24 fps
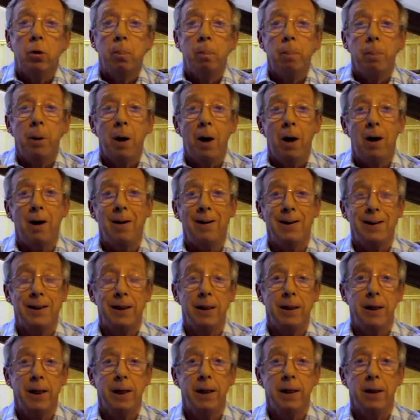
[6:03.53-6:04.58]
part in
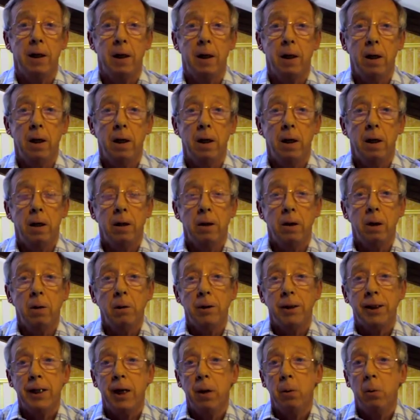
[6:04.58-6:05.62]
it. Don't
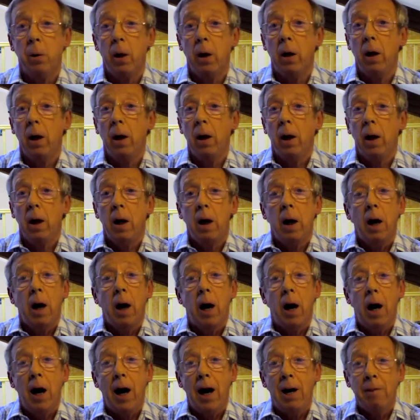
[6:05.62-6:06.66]
say, well,
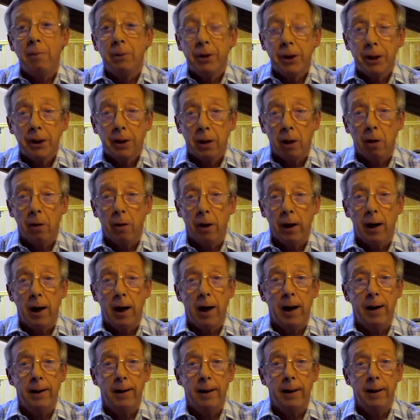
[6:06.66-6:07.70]
I'm sorry
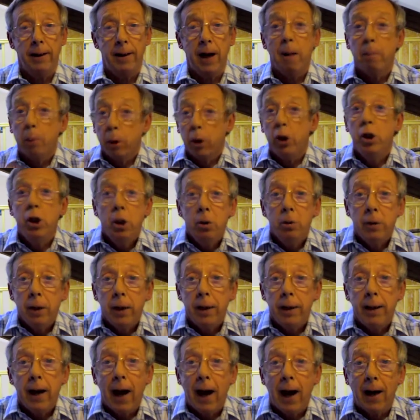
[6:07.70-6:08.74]
I did that, but you
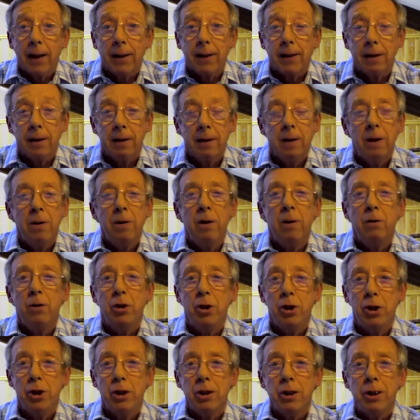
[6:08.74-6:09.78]
did that. No,
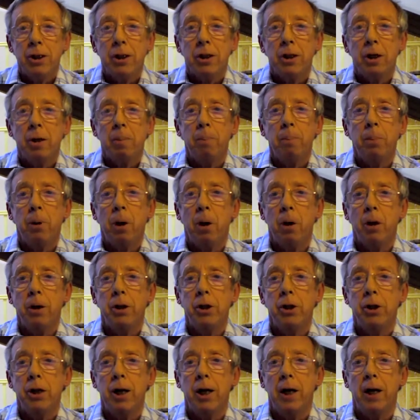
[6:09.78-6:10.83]
just
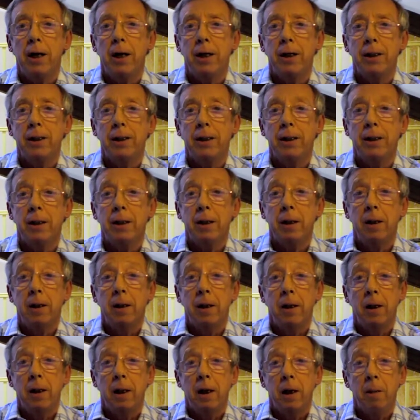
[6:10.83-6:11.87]
apologize
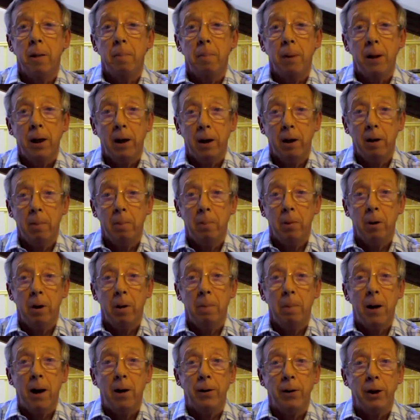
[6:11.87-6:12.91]
and be humble
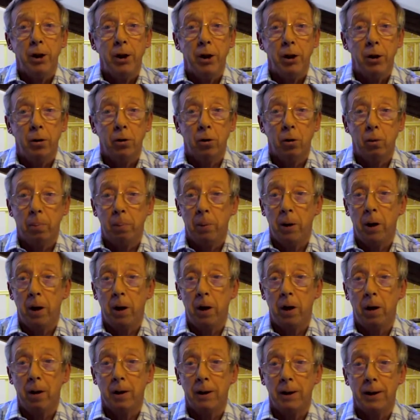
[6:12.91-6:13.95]
about your
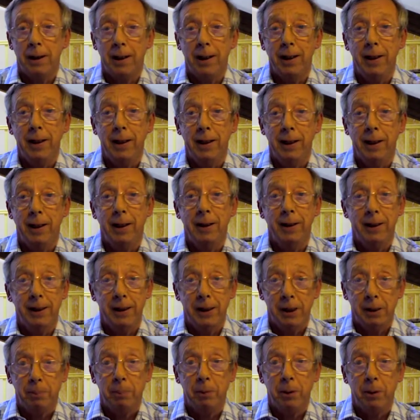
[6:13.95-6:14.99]
part in the
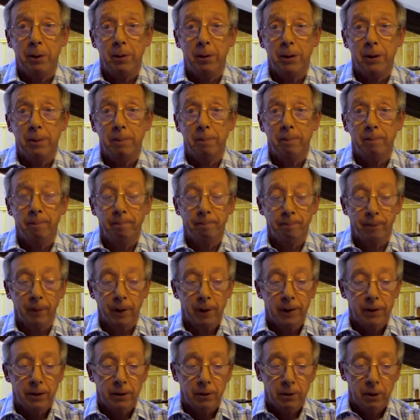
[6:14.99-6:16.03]
dispute.
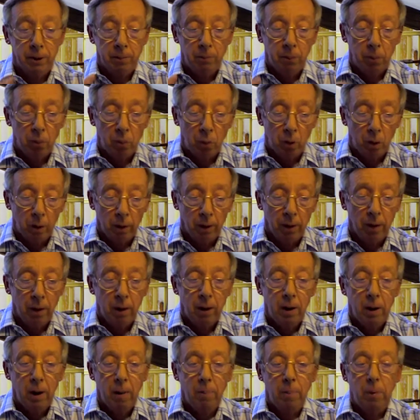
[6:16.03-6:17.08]
So number one,
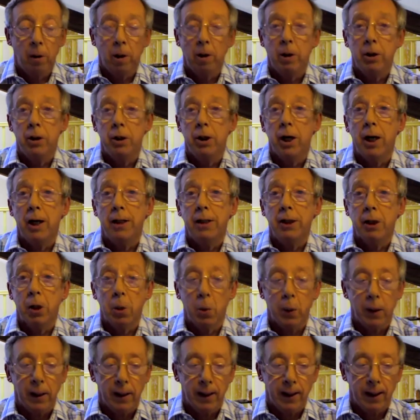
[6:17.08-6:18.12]
apologize
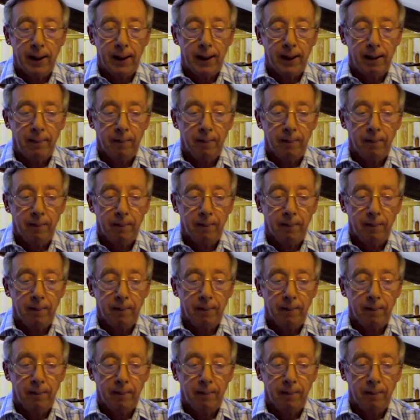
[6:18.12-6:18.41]
quickly.